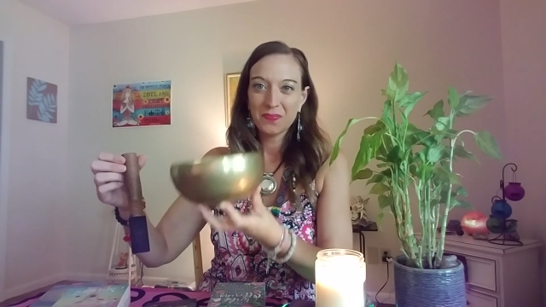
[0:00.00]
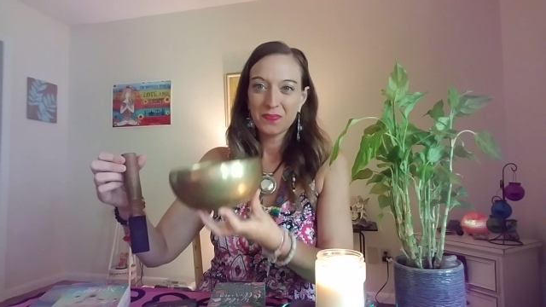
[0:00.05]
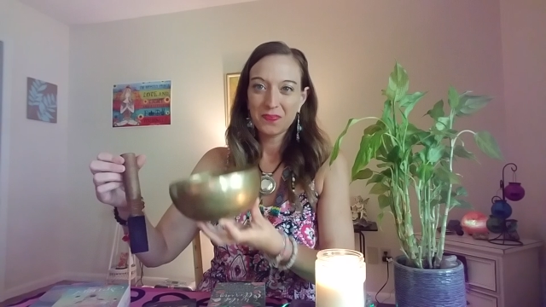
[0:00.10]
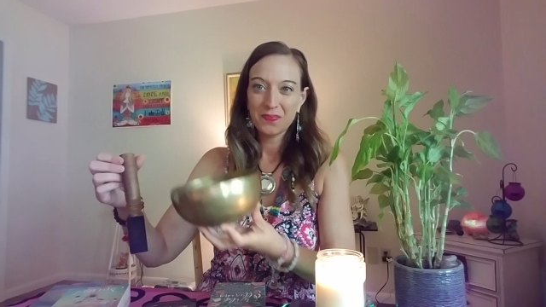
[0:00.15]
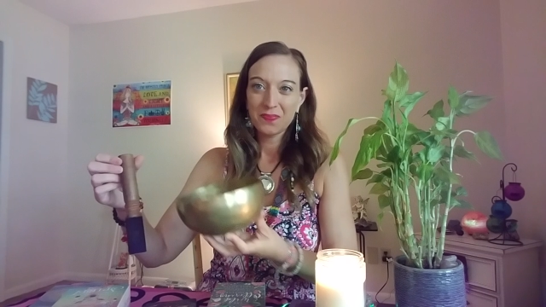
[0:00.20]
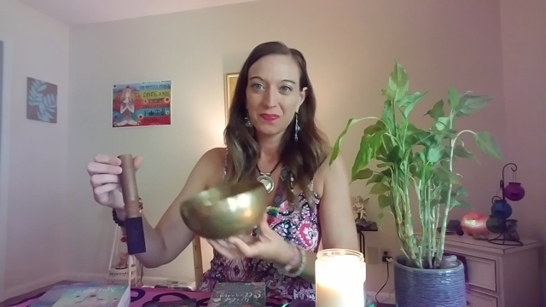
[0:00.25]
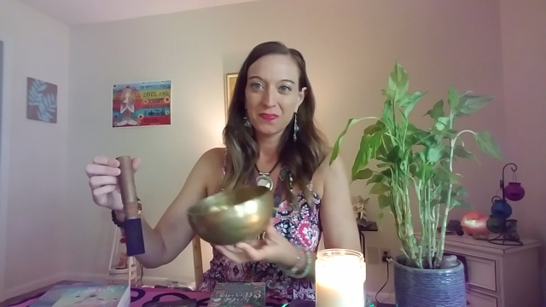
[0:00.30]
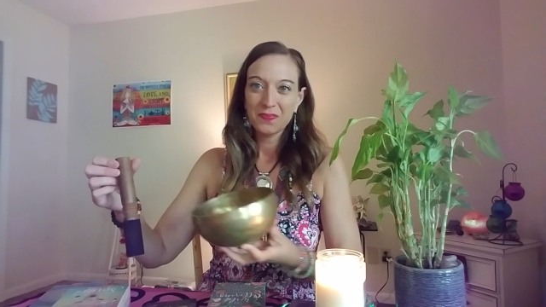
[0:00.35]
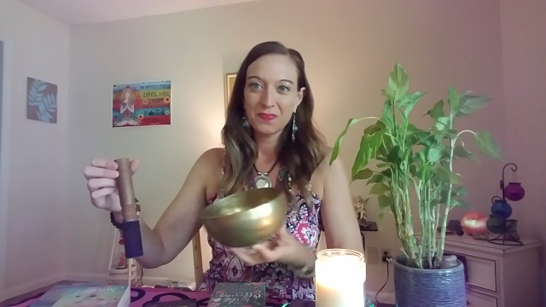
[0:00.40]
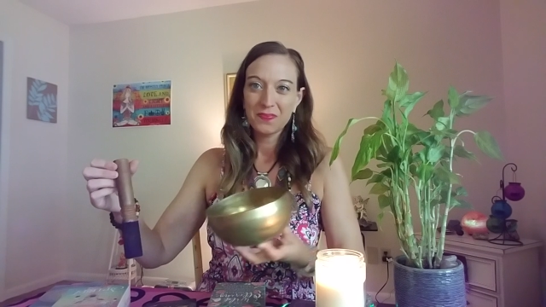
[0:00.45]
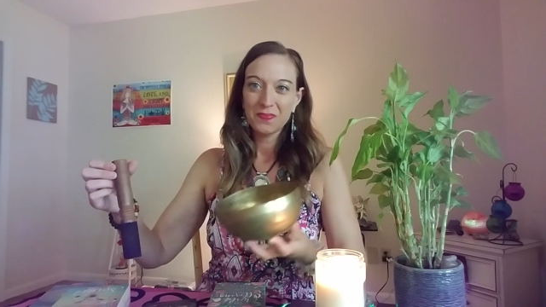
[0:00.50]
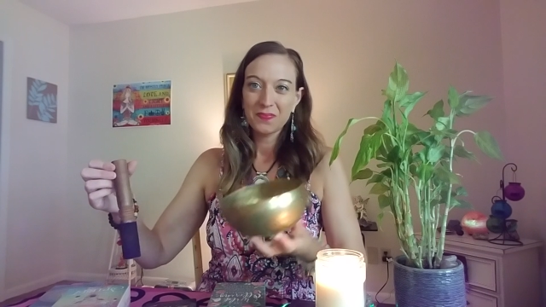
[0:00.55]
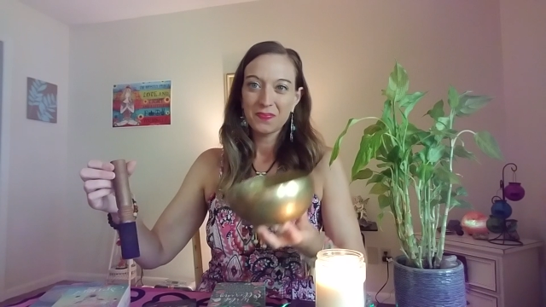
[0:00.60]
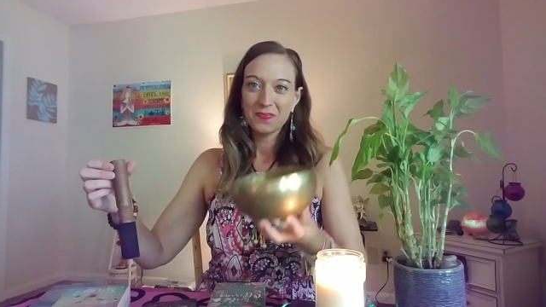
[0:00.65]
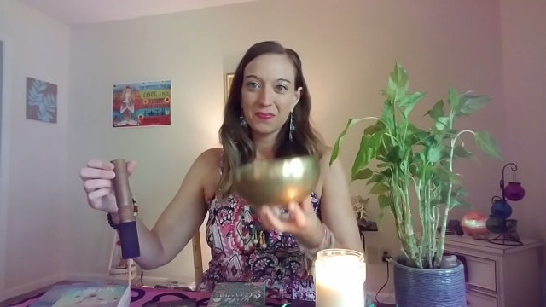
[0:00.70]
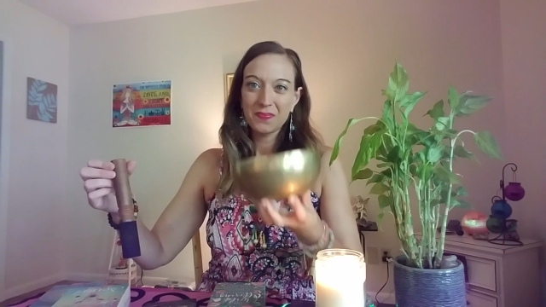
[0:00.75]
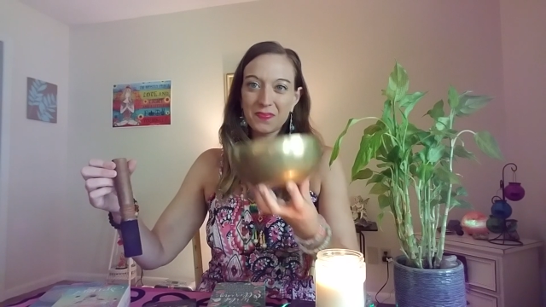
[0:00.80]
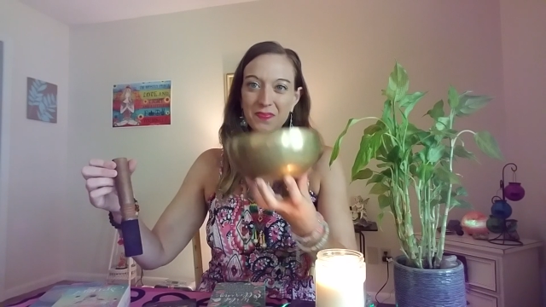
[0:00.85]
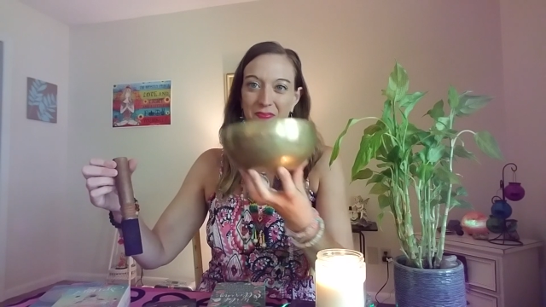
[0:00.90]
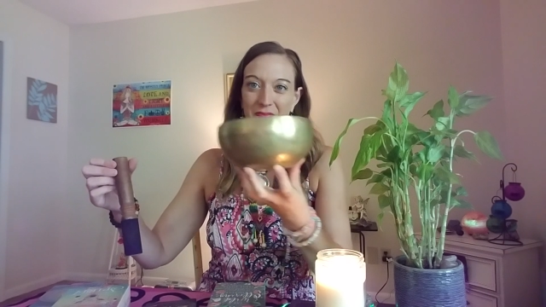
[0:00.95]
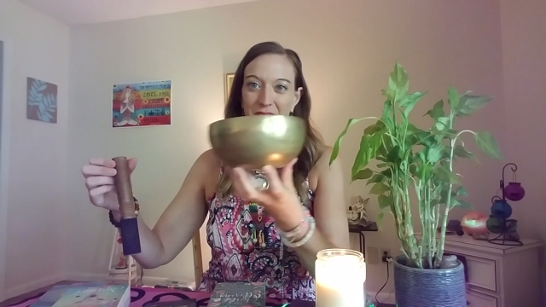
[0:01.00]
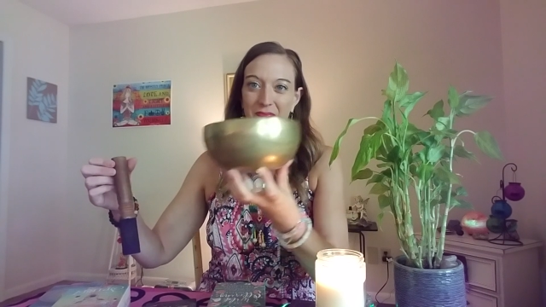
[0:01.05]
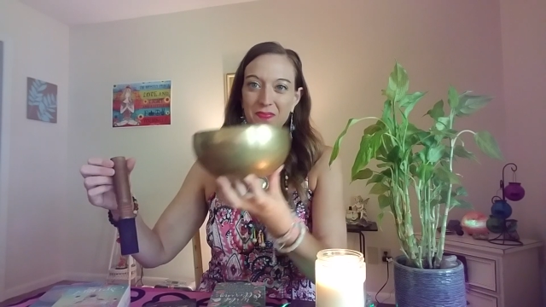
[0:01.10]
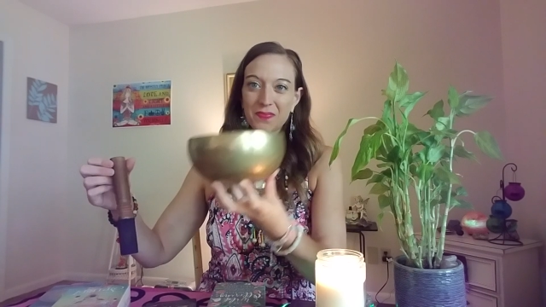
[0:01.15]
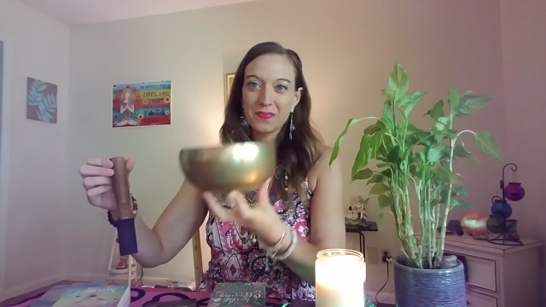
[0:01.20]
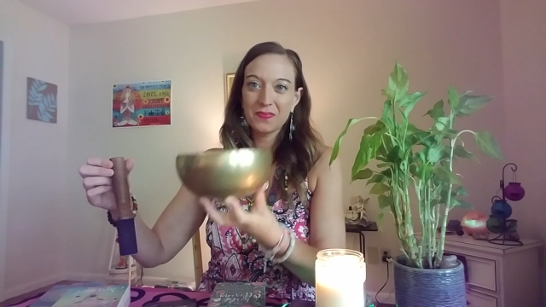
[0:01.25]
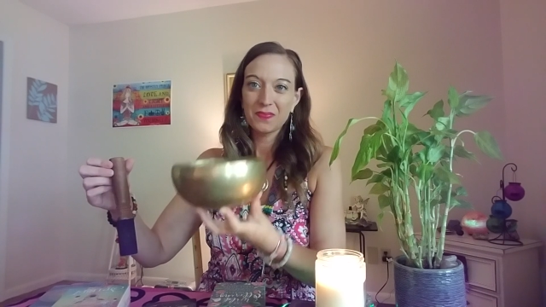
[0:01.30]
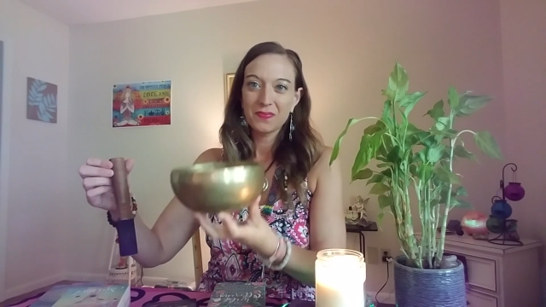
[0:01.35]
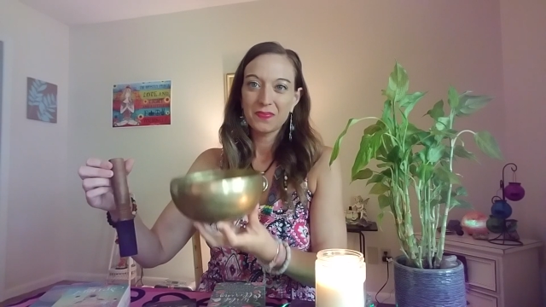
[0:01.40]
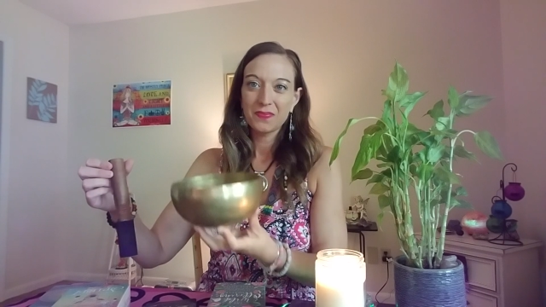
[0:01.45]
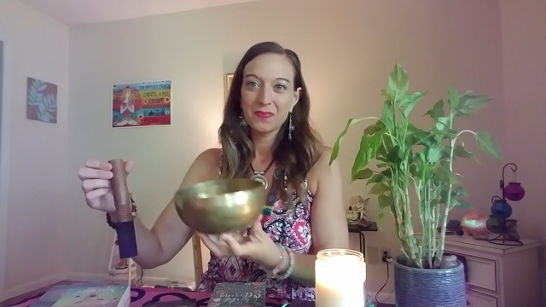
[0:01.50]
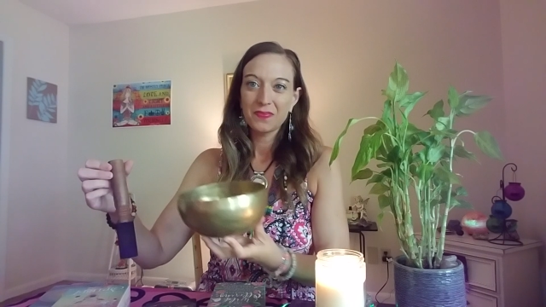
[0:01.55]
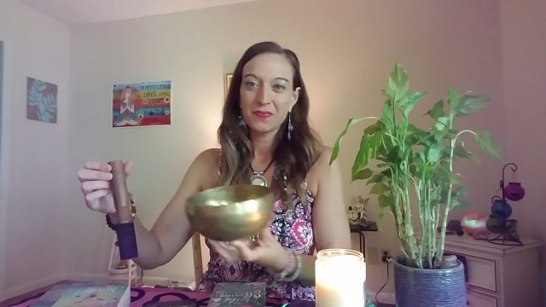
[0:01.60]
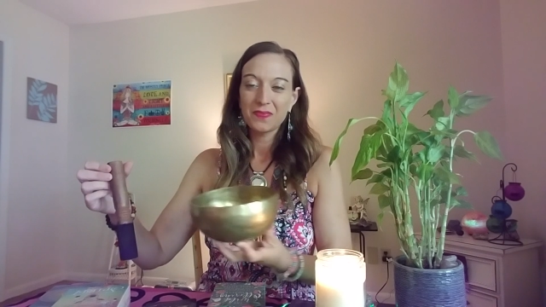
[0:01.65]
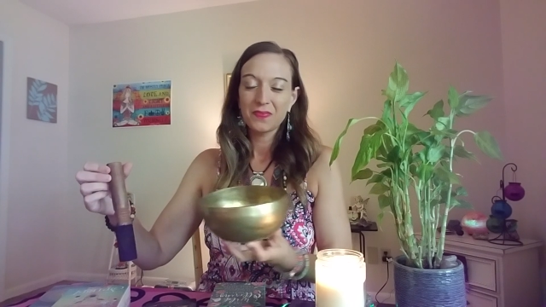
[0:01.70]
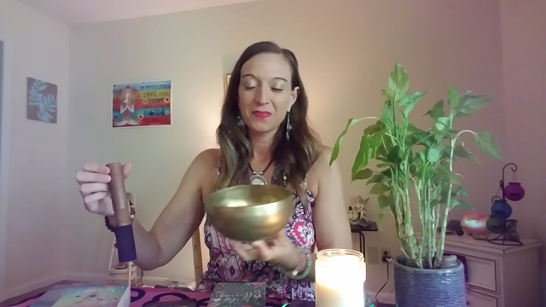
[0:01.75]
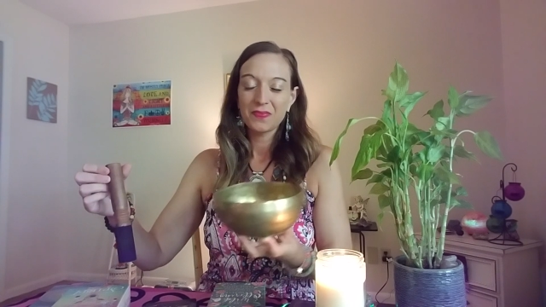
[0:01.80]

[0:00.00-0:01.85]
Nothing is said.